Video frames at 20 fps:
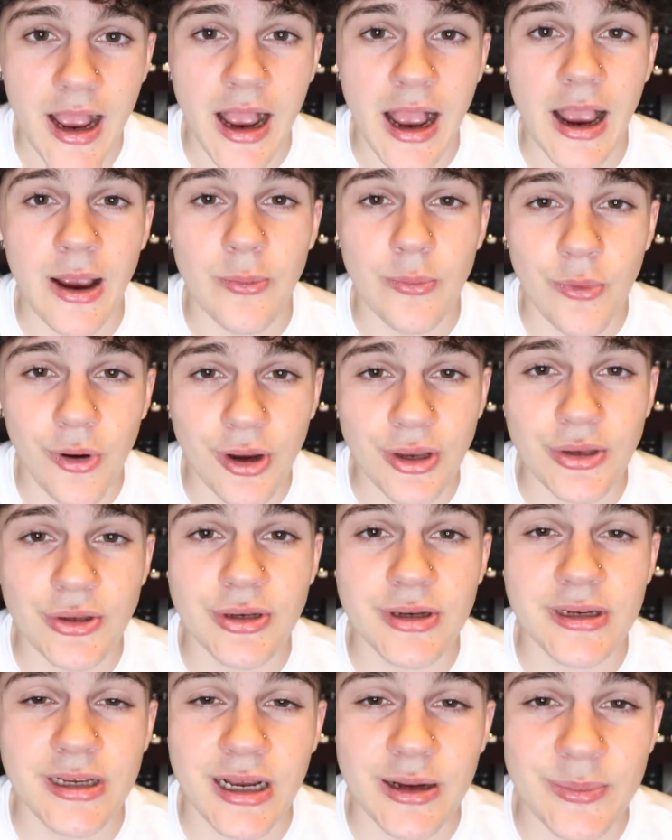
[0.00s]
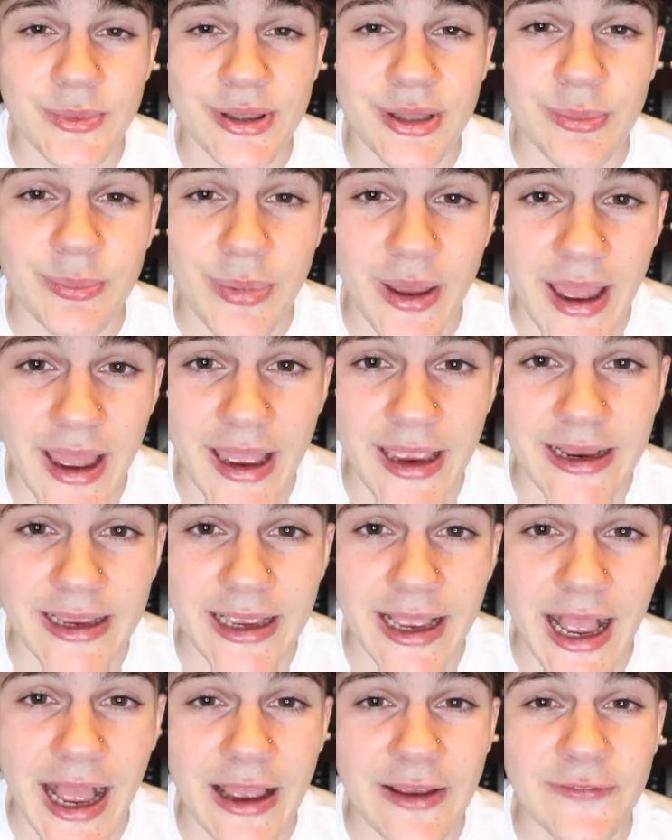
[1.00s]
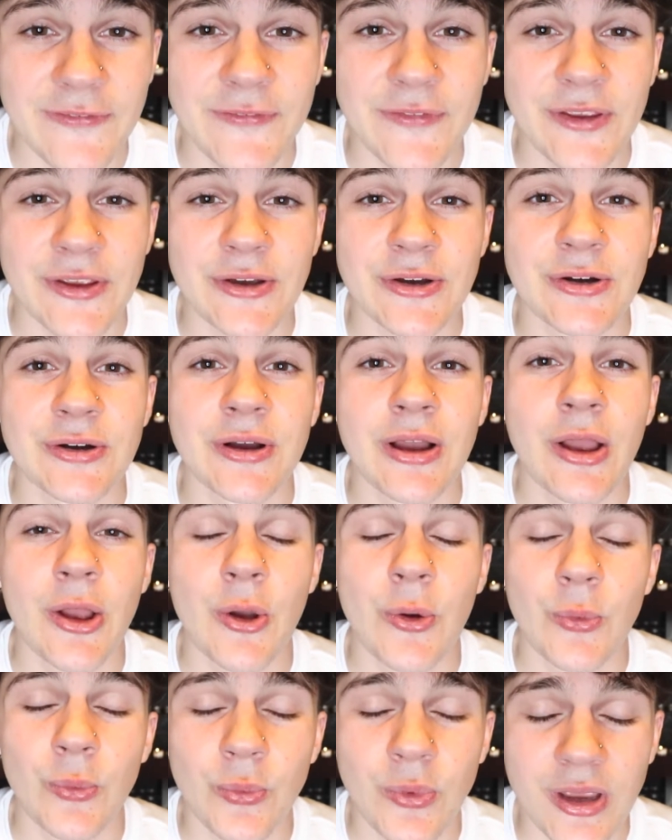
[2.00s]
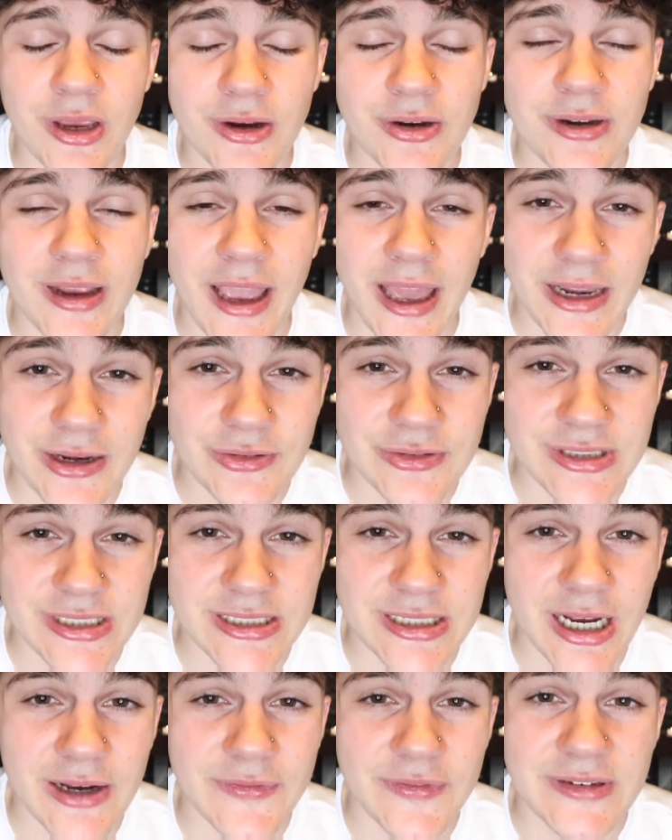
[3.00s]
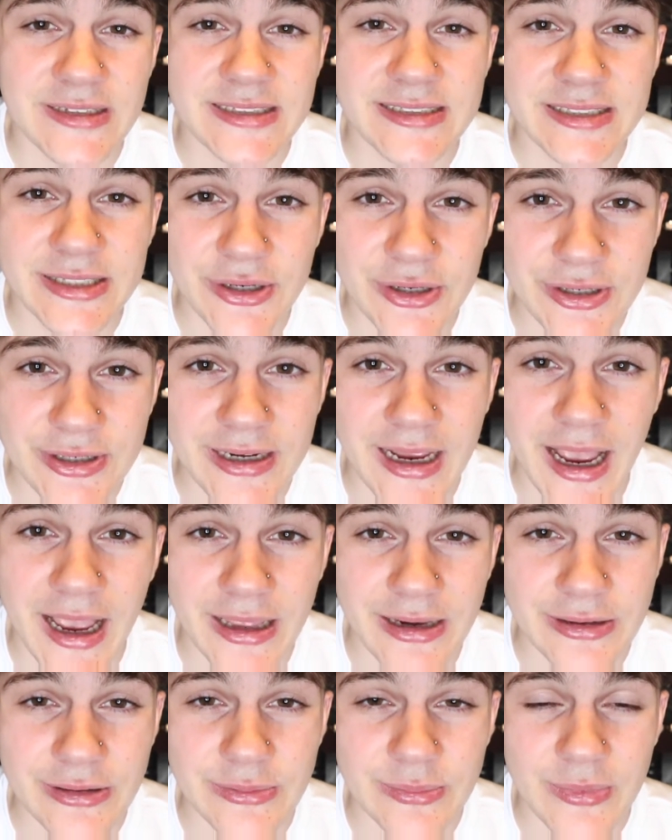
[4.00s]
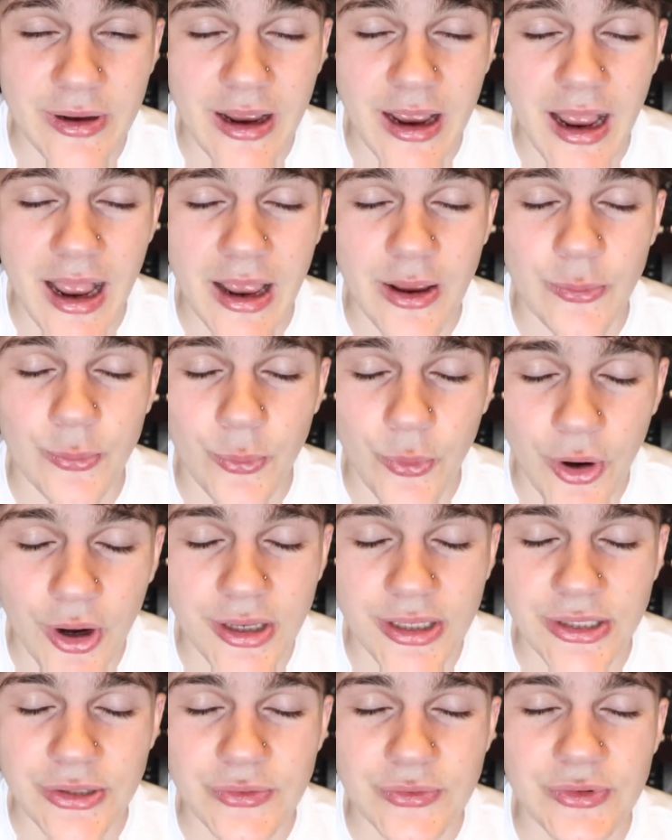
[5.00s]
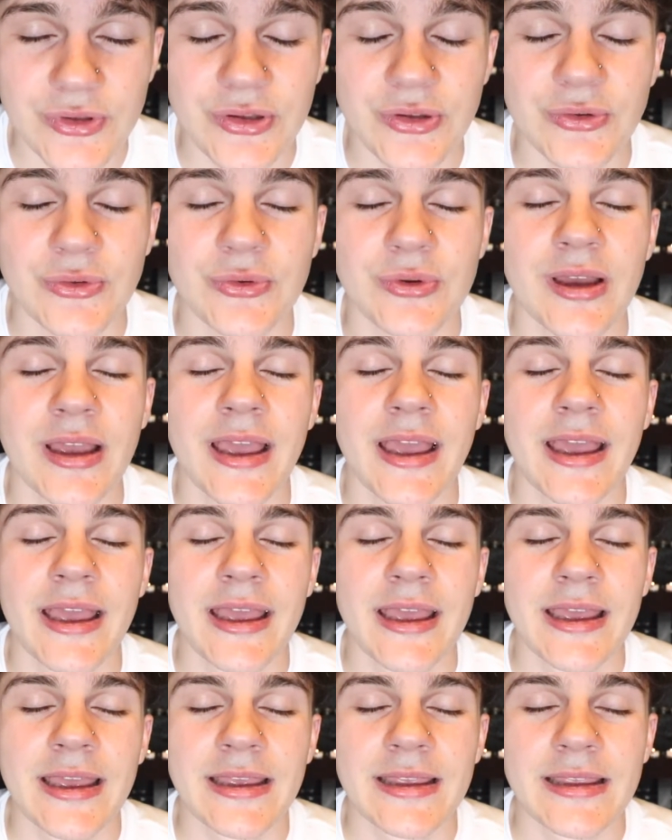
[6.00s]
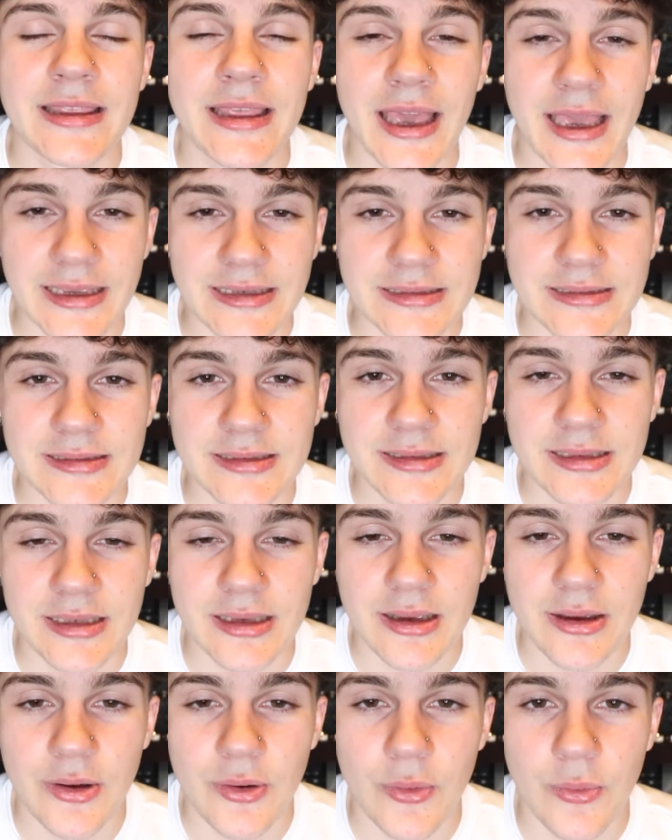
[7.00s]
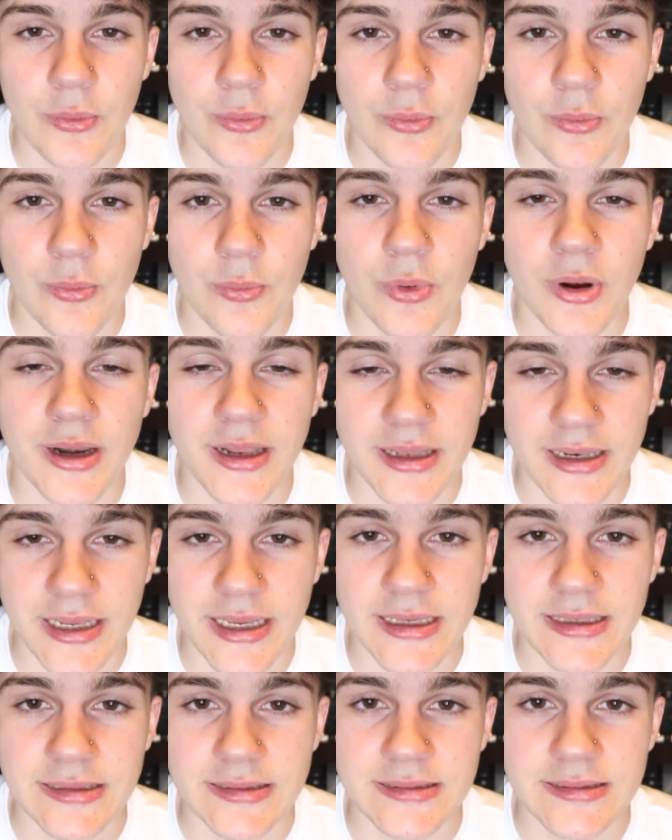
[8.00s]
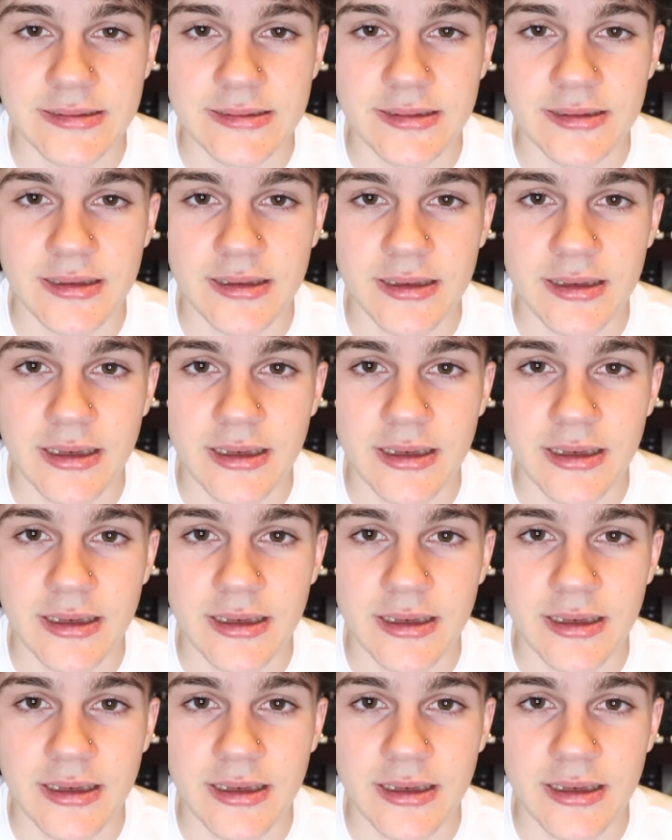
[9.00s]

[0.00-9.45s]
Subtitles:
I want you to come in the back. I feel weird energy off a certain item. I want you to guess what it is.